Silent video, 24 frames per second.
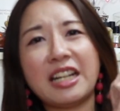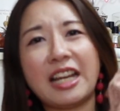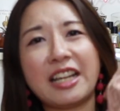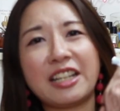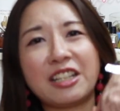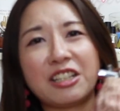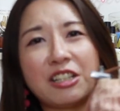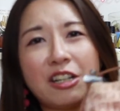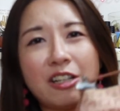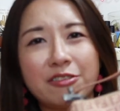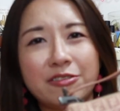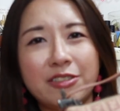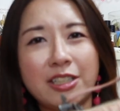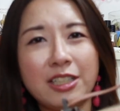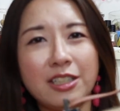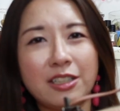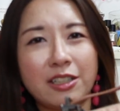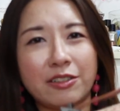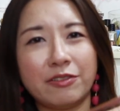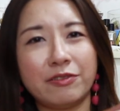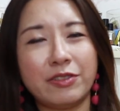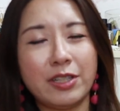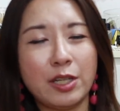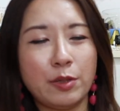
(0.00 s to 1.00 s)
like got rid
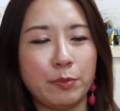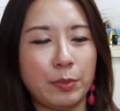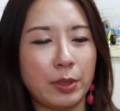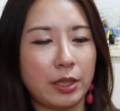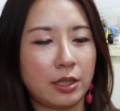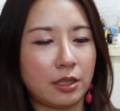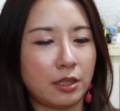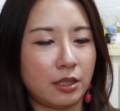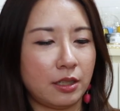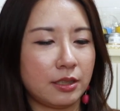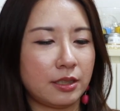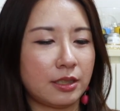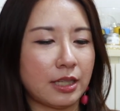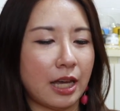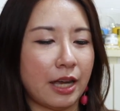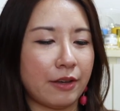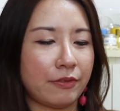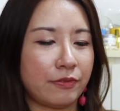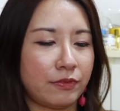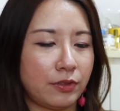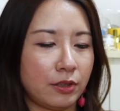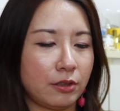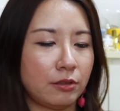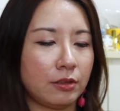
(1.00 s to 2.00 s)
of it because
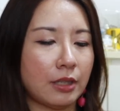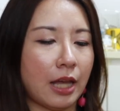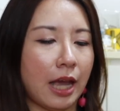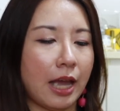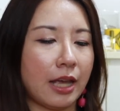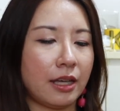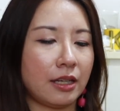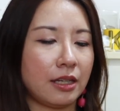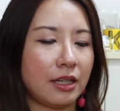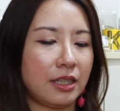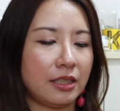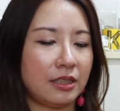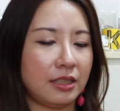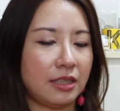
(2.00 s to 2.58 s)
I feel like